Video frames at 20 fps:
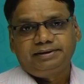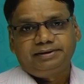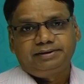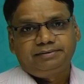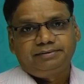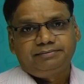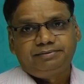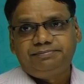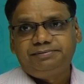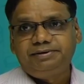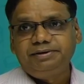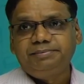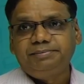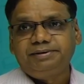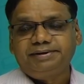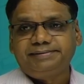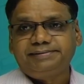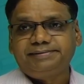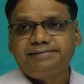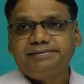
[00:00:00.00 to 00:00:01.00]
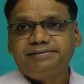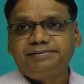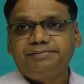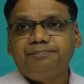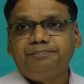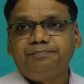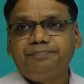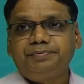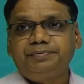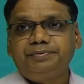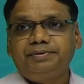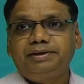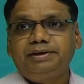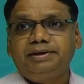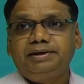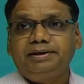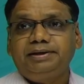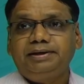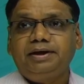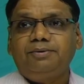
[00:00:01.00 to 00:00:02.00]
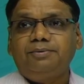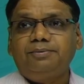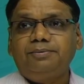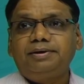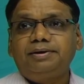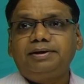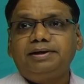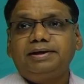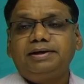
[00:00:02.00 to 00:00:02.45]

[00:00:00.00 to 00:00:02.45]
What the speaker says: 50 minutes. Now